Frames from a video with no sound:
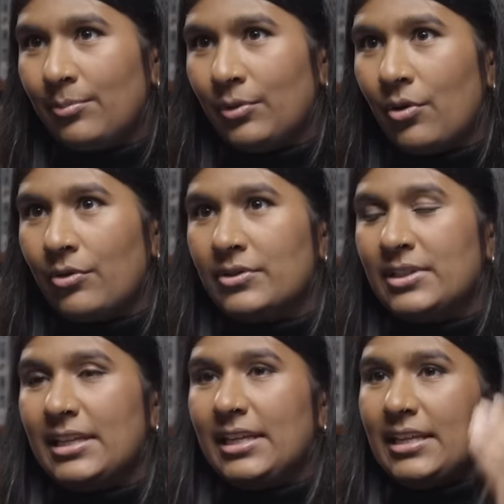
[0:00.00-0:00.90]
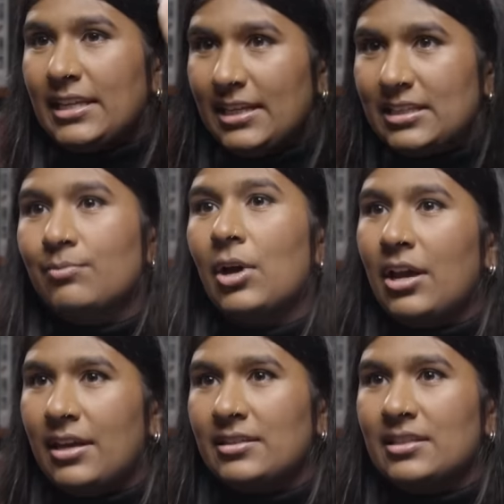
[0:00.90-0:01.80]
because in his
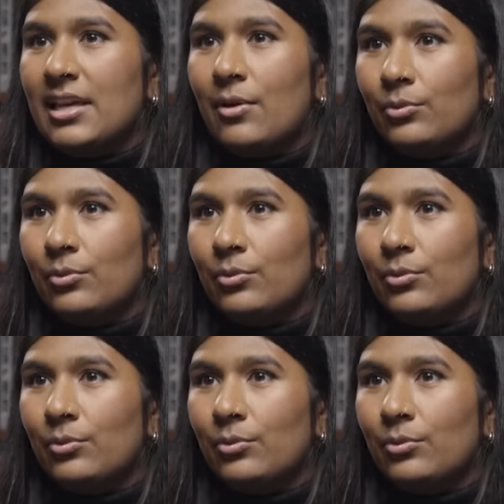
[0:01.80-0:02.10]
mind, that